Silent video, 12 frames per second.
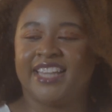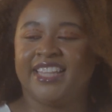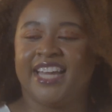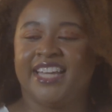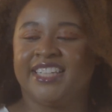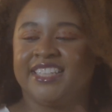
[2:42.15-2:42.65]

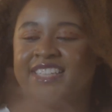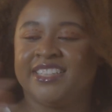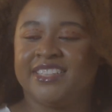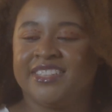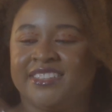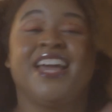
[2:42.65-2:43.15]
And then
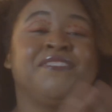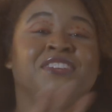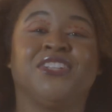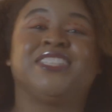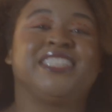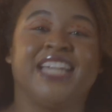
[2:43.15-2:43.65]
if
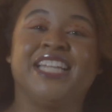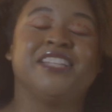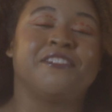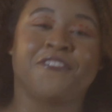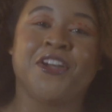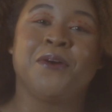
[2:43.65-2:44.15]
you've seen
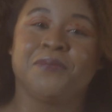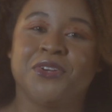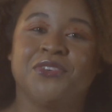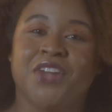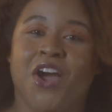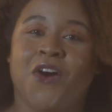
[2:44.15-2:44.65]
the film,
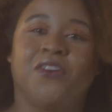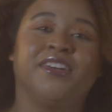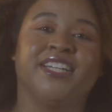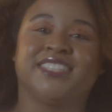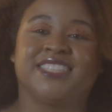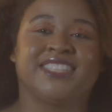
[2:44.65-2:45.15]
you know,
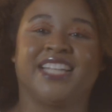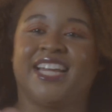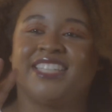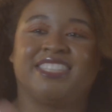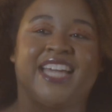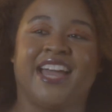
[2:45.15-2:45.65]
it's just
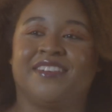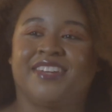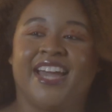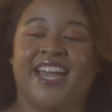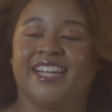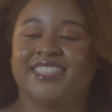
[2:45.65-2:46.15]
like J F
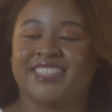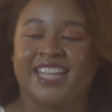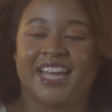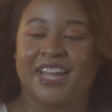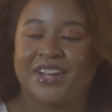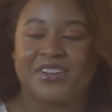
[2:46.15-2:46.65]
K, he's
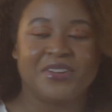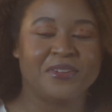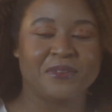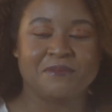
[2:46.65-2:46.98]
like